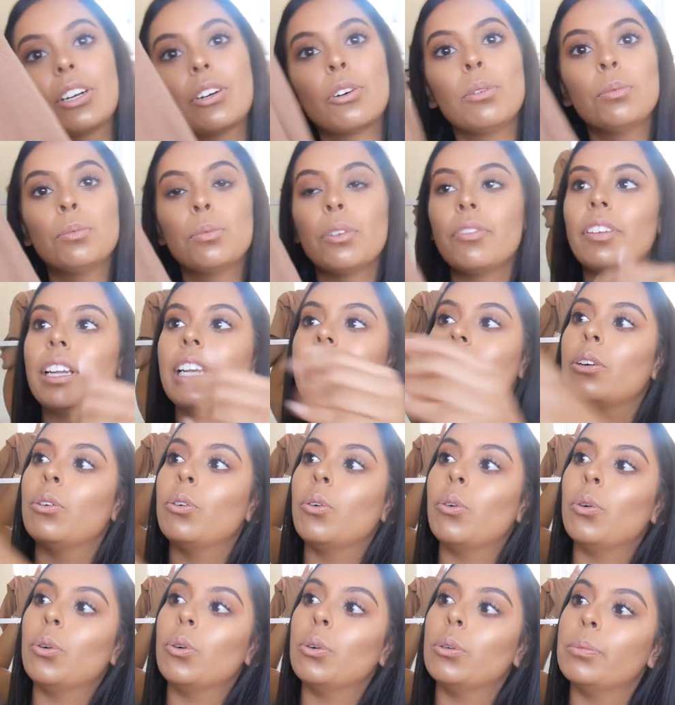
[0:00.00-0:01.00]
And it comes with a
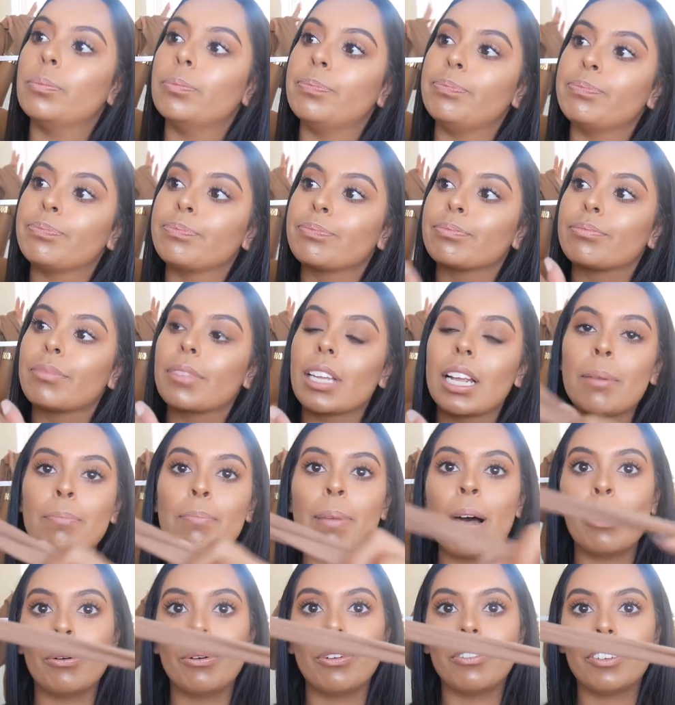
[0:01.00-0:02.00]
little
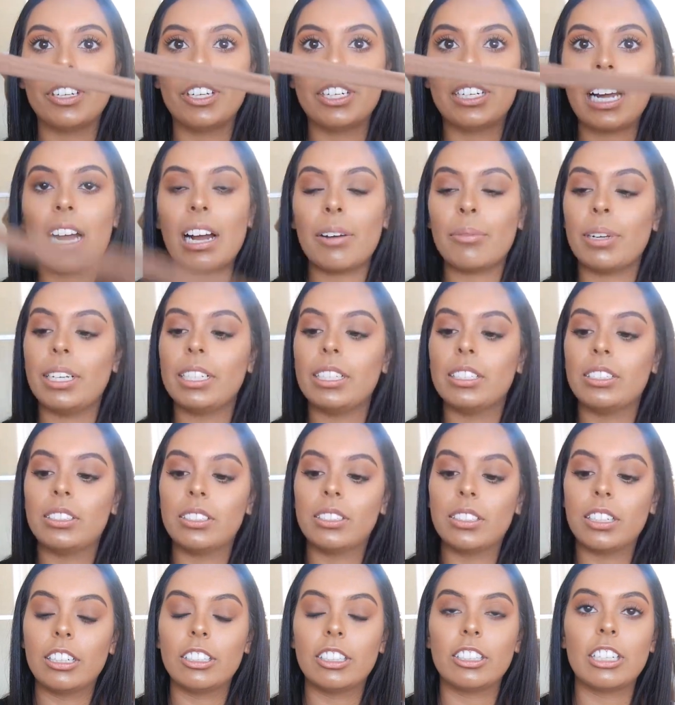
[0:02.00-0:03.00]
belt that you tie,
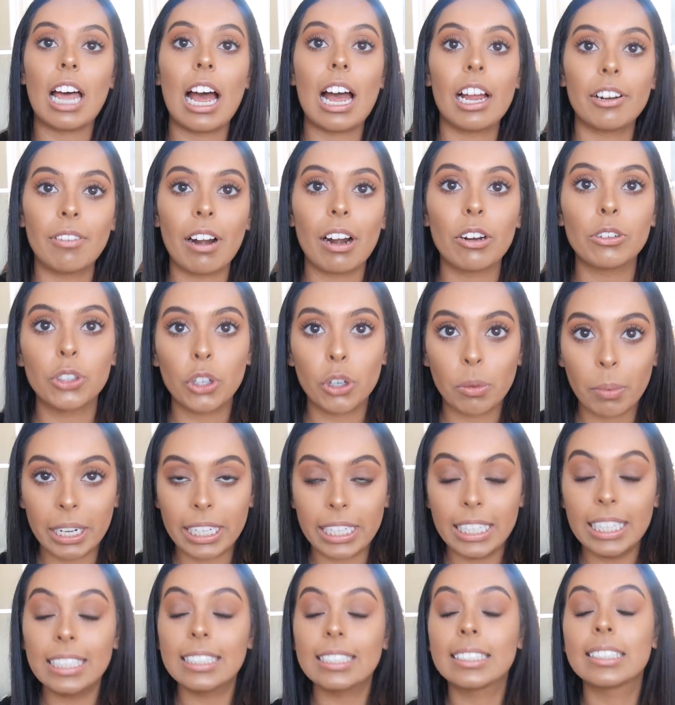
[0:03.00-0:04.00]
waist, tie around your
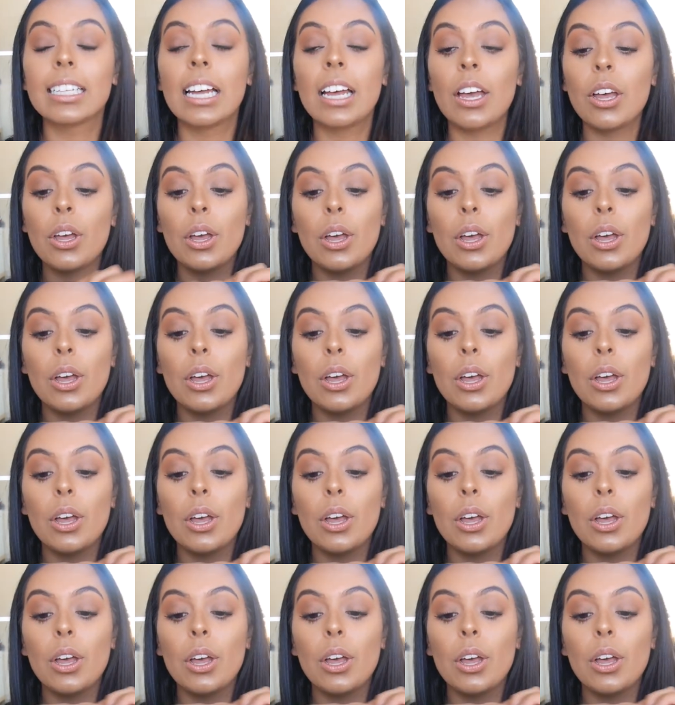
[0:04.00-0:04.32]
waist.